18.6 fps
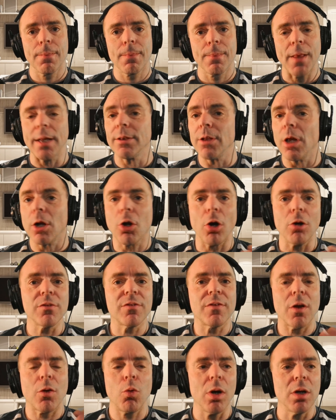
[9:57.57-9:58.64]
and the
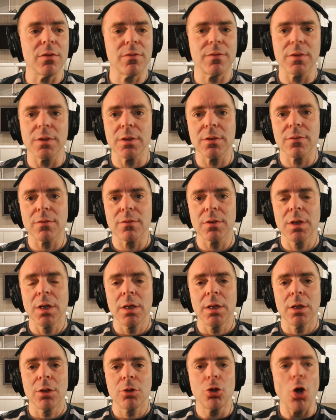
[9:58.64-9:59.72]
consequence is
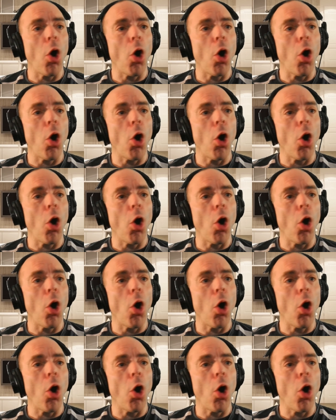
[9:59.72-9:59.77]
the